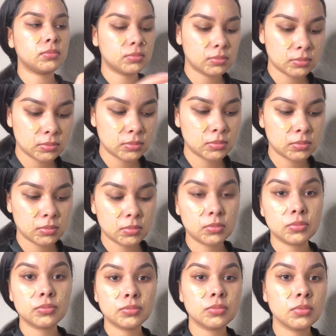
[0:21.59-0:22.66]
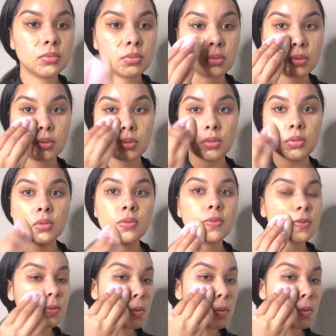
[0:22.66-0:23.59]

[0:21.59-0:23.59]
You saw me priming my face with the e.l.f.